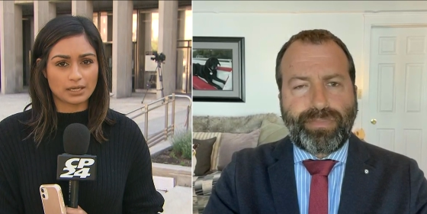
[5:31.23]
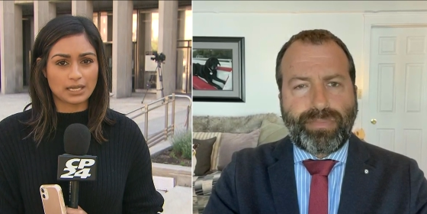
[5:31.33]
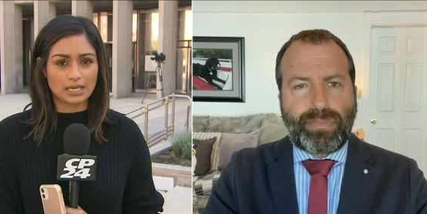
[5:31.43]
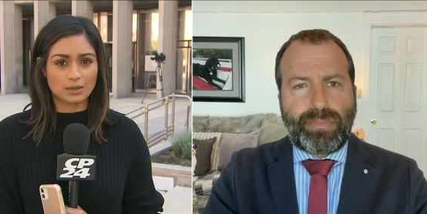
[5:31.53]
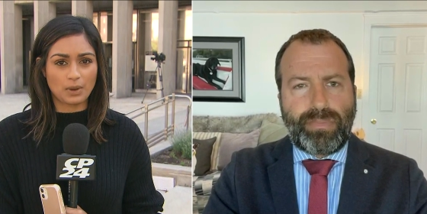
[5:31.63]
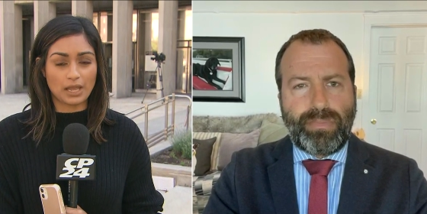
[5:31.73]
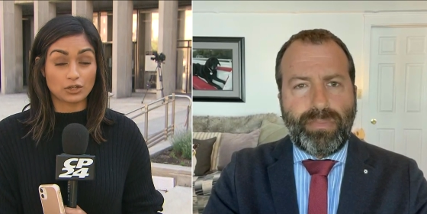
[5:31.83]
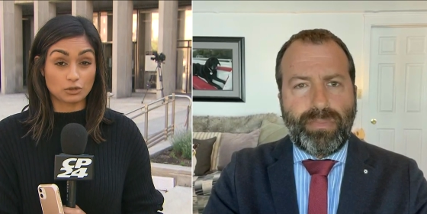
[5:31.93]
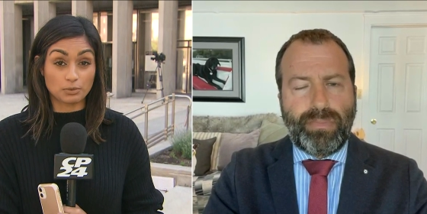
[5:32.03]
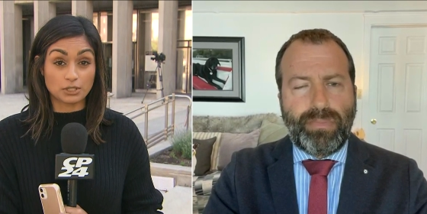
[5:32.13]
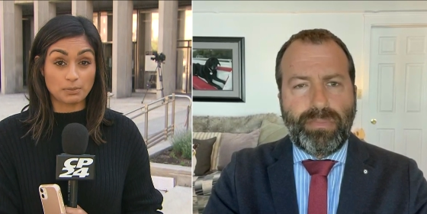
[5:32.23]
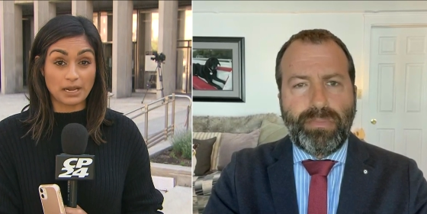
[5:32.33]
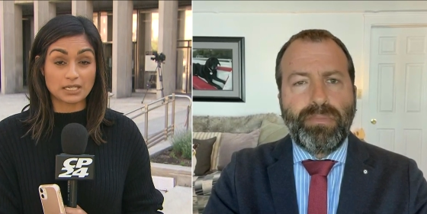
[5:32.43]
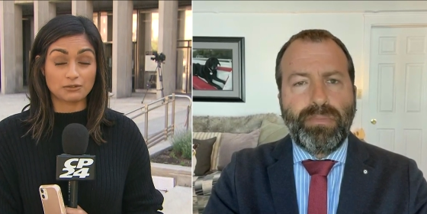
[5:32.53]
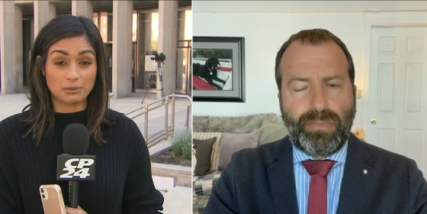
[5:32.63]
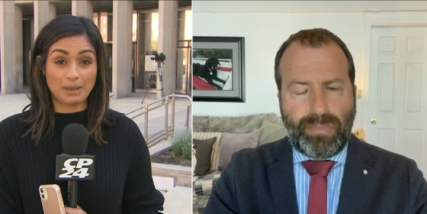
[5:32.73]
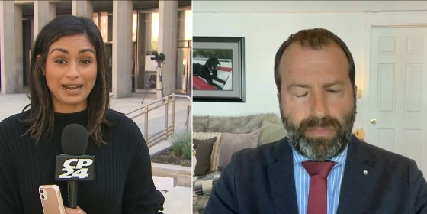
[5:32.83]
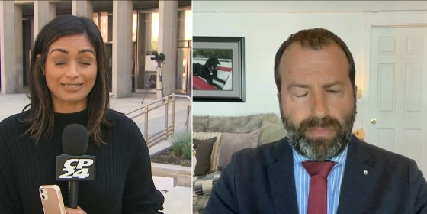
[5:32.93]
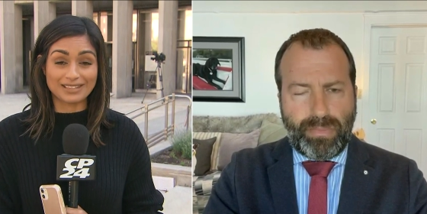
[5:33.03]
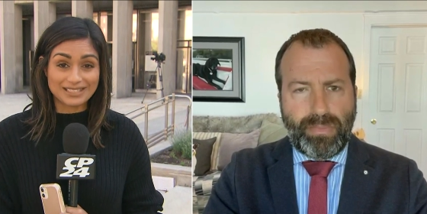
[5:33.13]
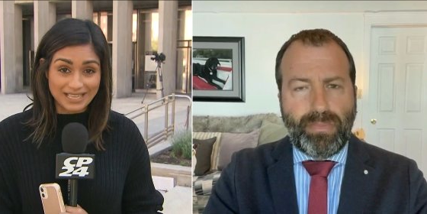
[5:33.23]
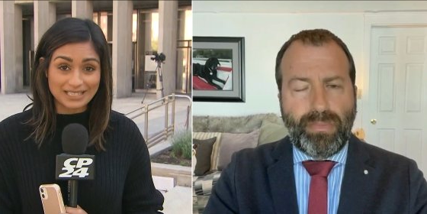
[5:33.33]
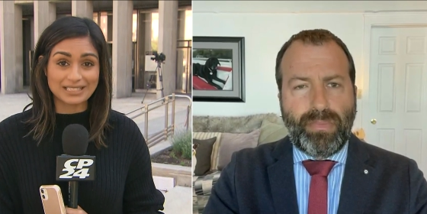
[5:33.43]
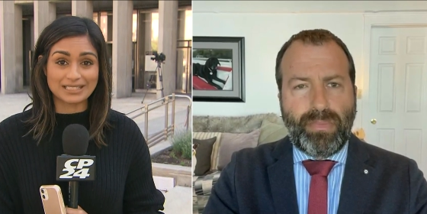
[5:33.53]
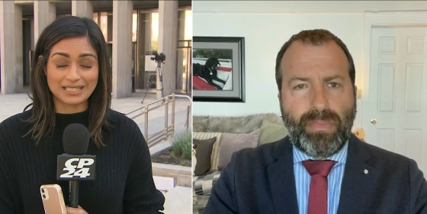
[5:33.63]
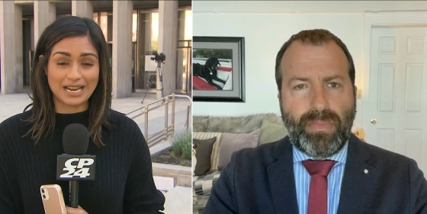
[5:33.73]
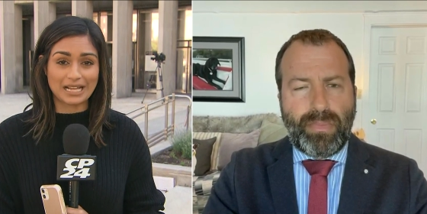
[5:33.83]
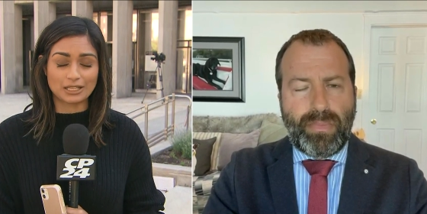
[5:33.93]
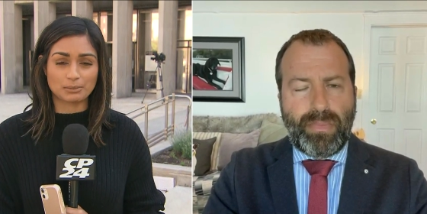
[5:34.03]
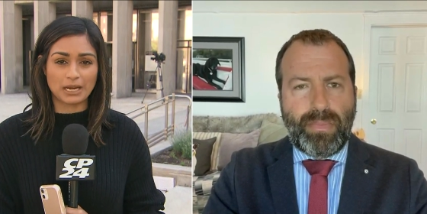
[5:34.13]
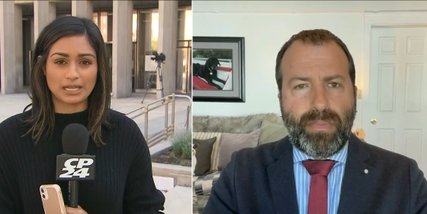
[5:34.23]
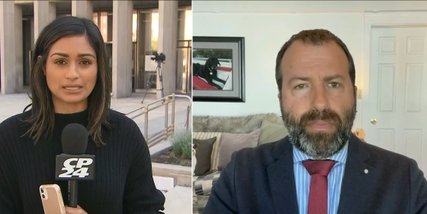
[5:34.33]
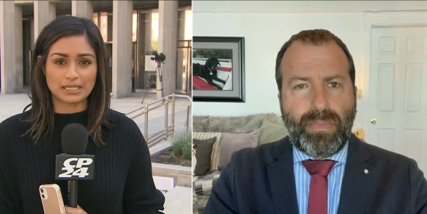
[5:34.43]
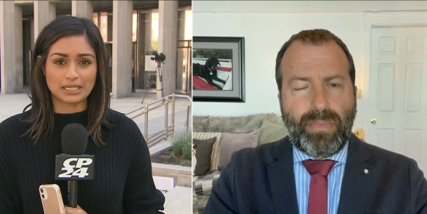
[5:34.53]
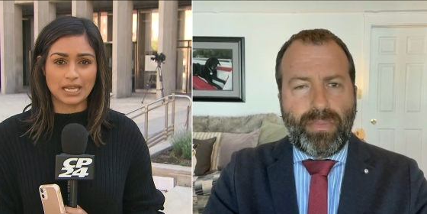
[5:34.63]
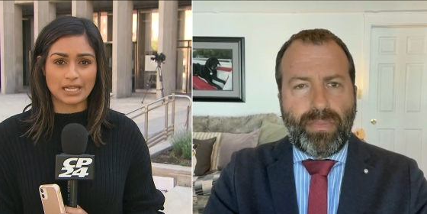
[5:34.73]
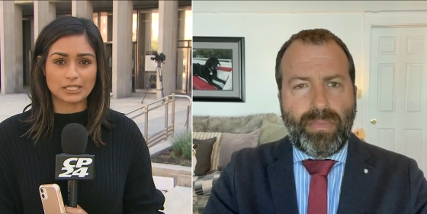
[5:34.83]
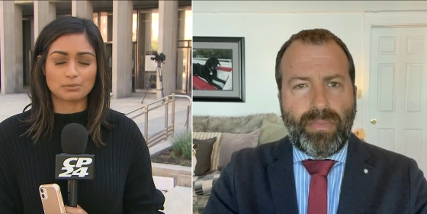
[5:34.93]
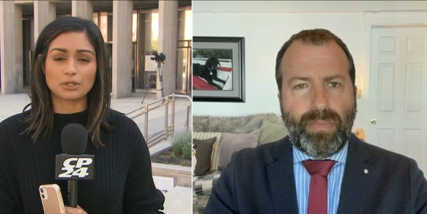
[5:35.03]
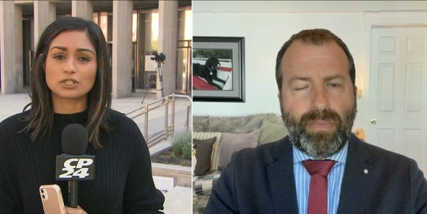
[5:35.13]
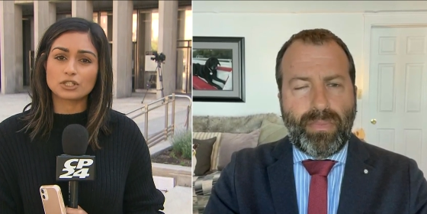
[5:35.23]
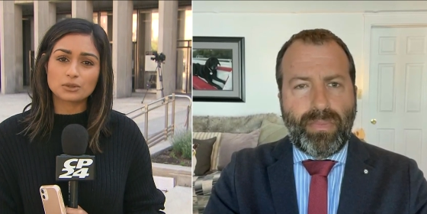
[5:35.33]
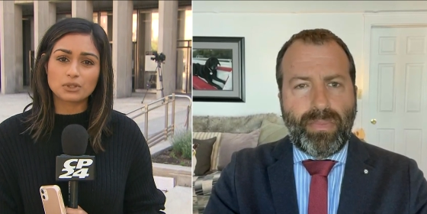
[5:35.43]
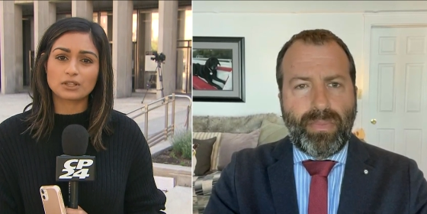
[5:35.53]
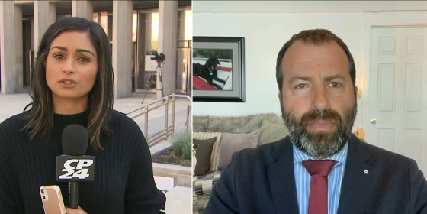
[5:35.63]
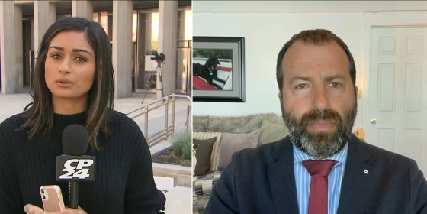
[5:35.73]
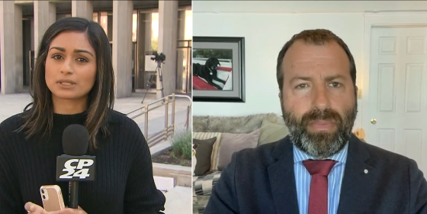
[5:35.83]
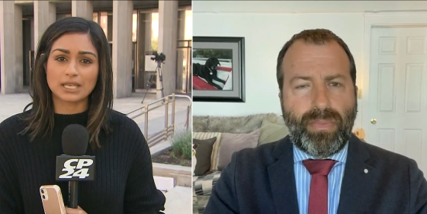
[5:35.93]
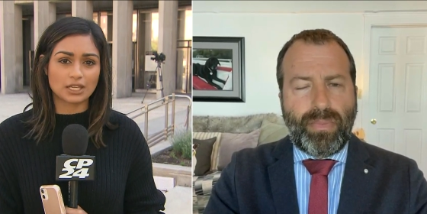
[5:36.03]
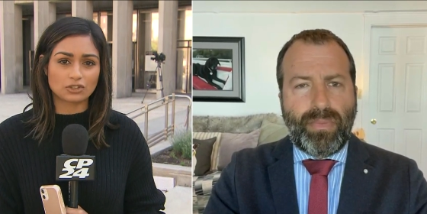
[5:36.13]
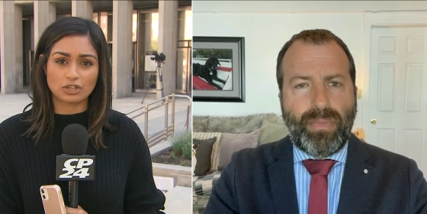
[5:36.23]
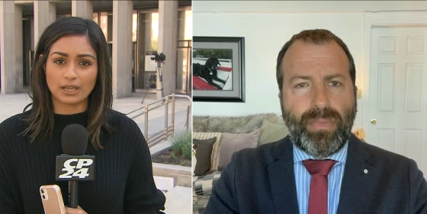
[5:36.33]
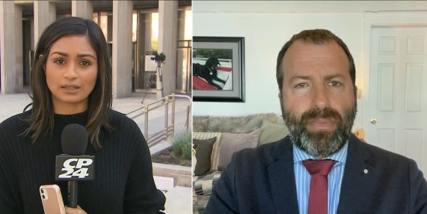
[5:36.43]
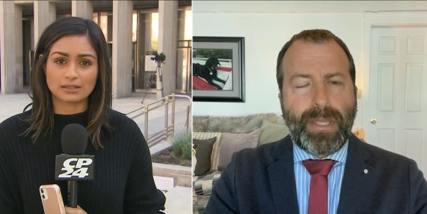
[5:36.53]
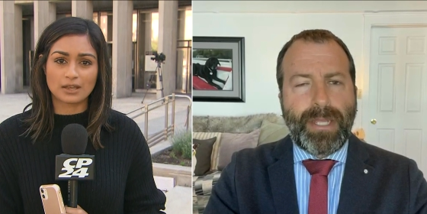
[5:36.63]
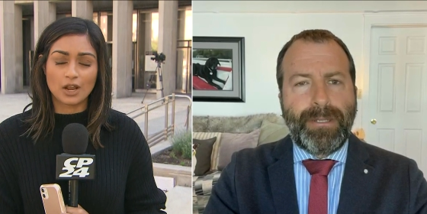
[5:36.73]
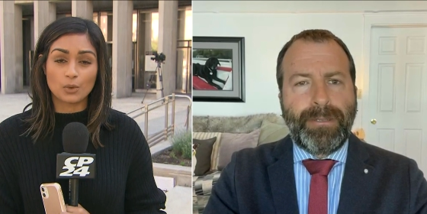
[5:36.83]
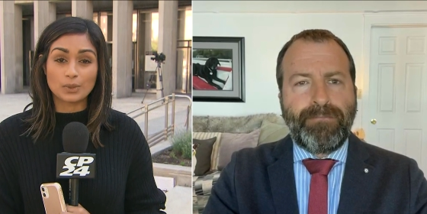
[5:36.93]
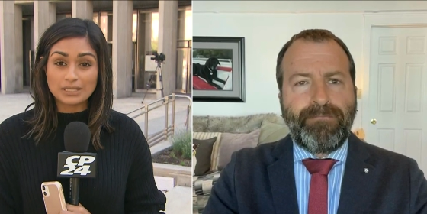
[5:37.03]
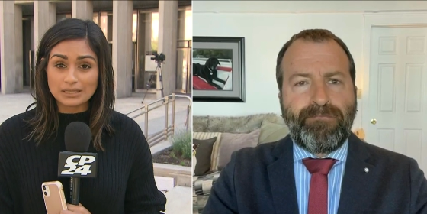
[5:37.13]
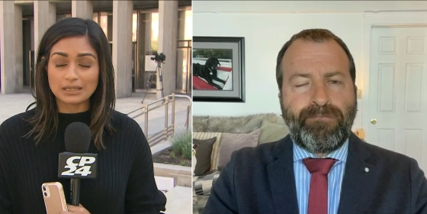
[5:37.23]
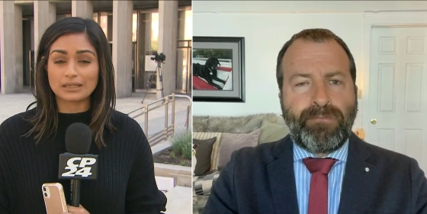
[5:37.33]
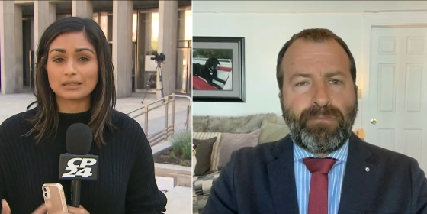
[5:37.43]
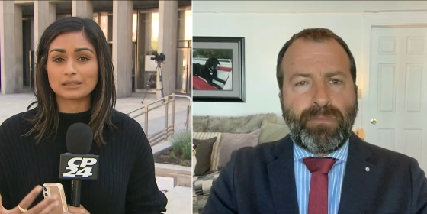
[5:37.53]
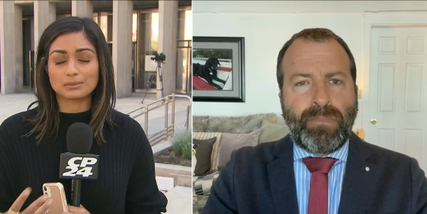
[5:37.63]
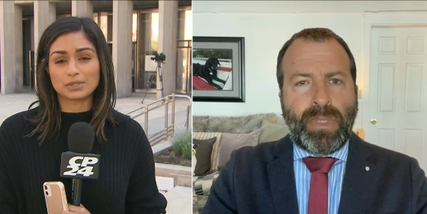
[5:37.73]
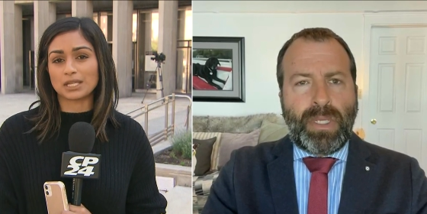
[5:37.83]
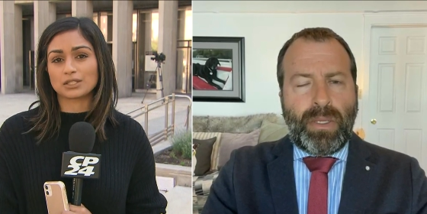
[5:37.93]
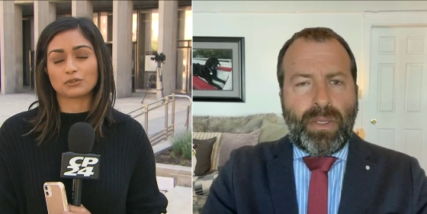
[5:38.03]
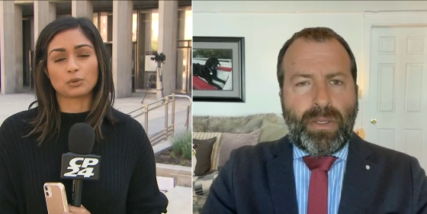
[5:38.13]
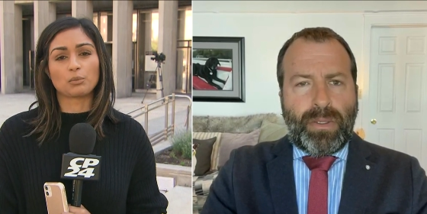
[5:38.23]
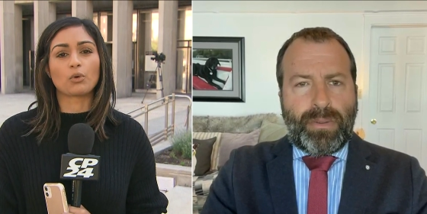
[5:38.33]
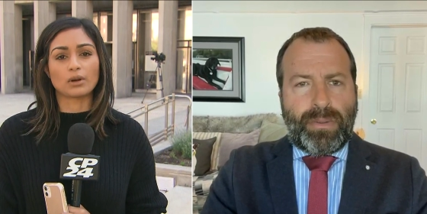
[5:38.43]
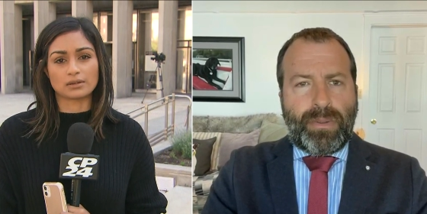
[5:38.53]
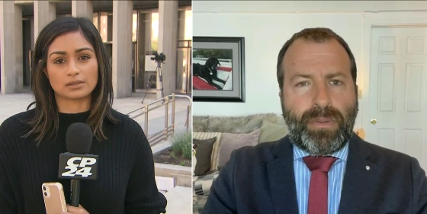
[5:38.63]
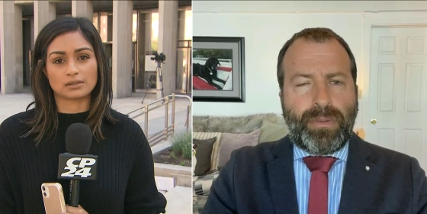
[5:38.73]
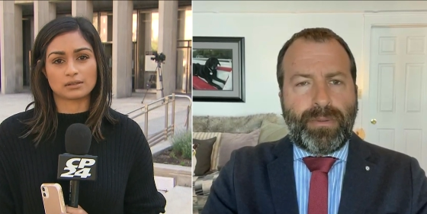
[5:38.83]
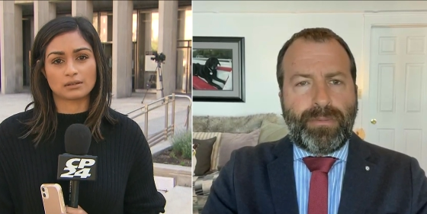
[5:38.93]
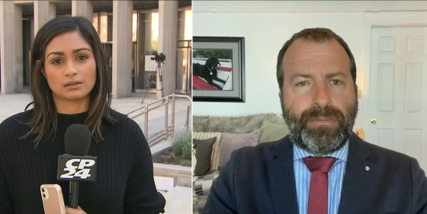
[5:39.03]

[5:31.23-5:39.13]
Speaker 1: in any way in your perspective impact the sentence that Alec Minassian gets. But do you think there is any chance we see some sense of remorse?